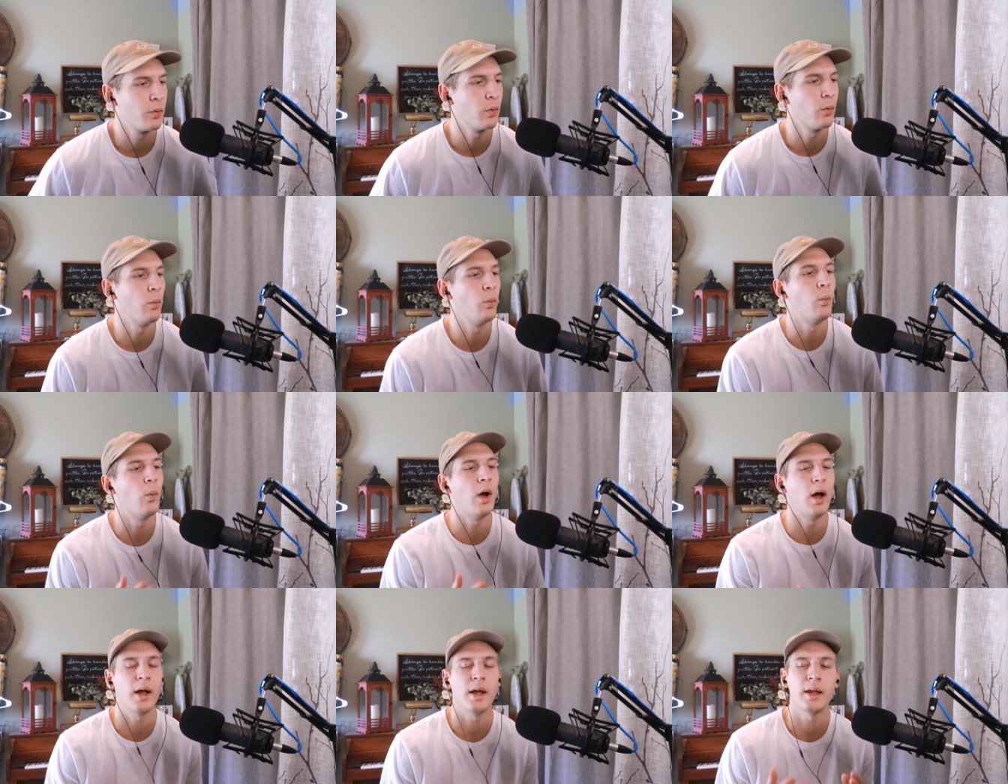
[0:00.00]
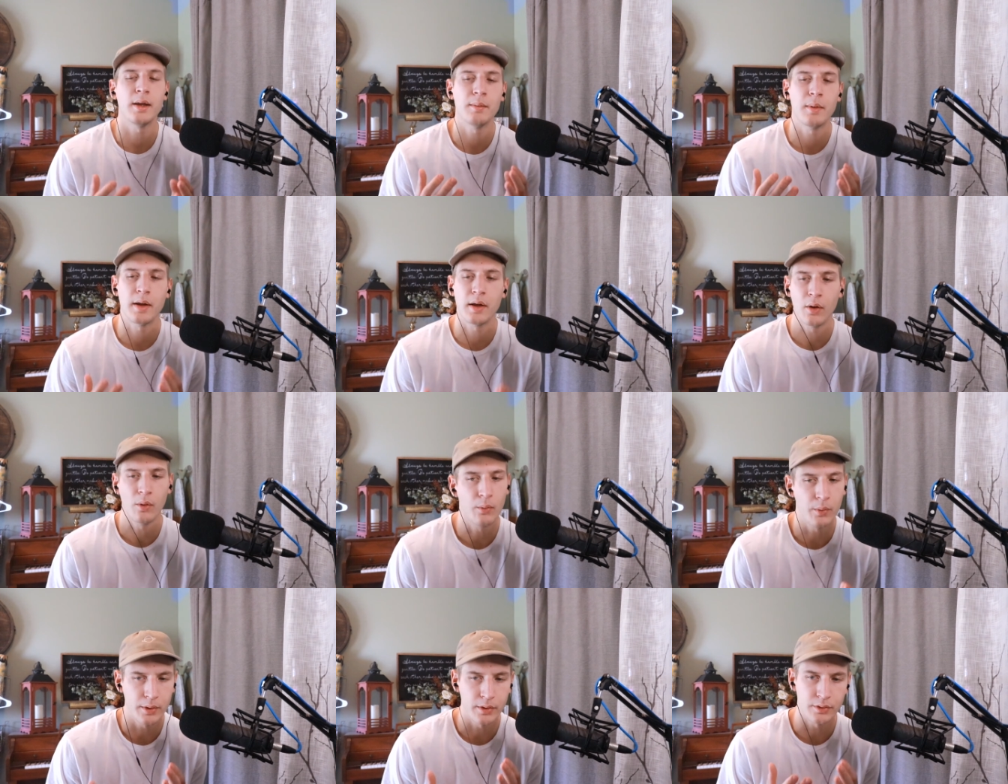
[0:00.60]
Why am I
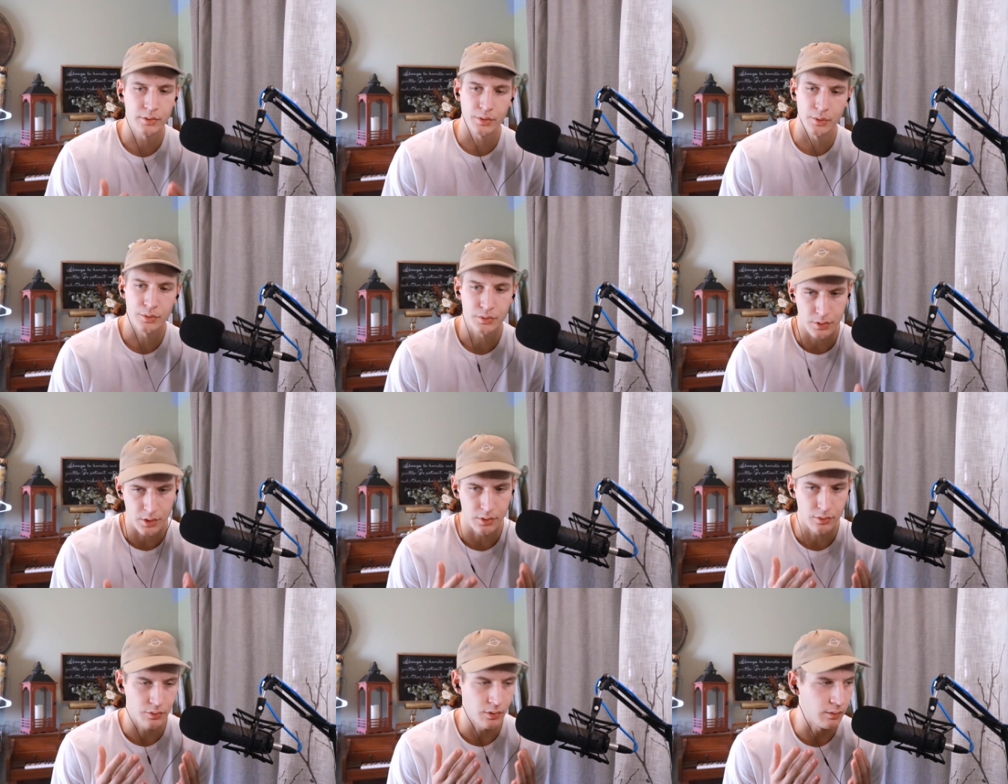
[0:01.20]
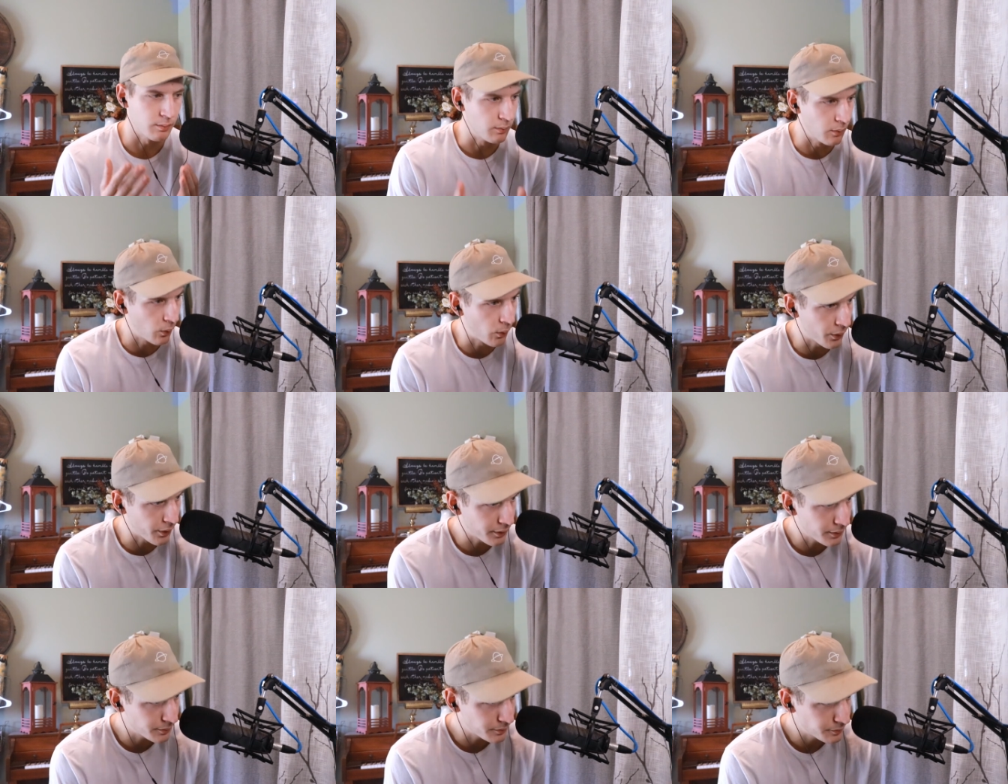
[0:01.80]
always searching for more?